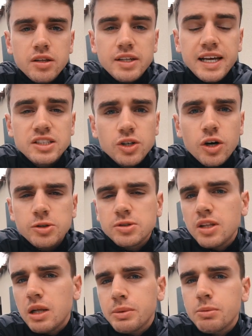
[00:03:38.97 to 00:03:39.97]
Today's course was
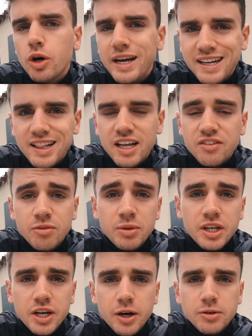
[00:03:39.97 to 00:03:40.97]
a little bit more inland from
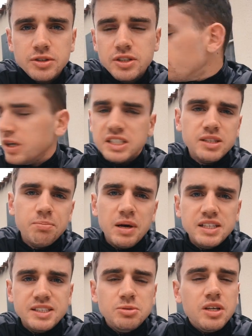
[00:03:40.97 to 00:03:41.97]
the coast, which
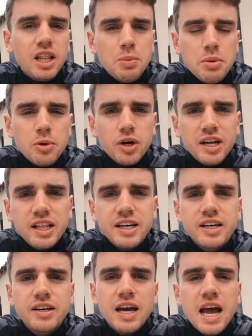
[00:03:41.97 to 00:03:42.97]
meant it was a little bit more
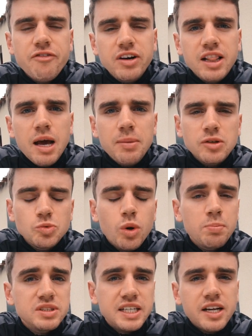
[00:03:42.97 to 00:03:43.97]
hillier. Every lap there was
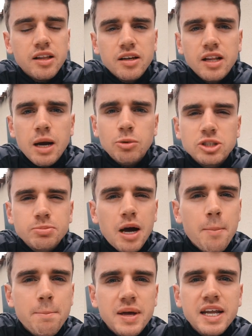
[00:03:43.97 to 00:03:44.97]
one particular climb which is
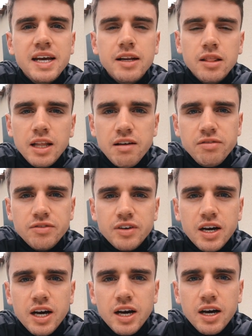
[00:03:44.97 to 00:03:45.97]
about a minute in length,
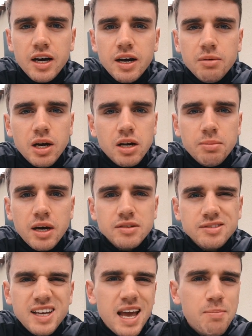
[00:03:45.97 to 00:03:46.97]
uh, at
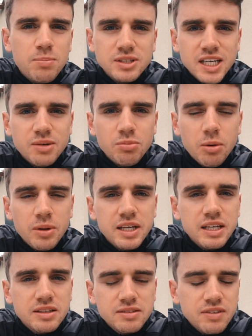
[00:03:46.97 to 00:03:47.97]
about ten percent,
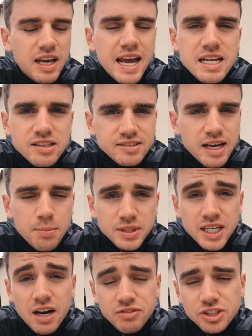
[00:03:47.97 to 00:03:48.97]
probably eight to ten
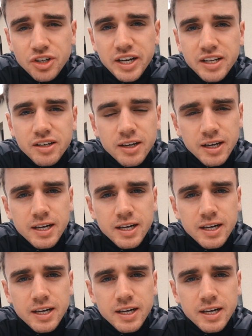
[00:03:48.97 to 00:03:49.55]
percent average gradient.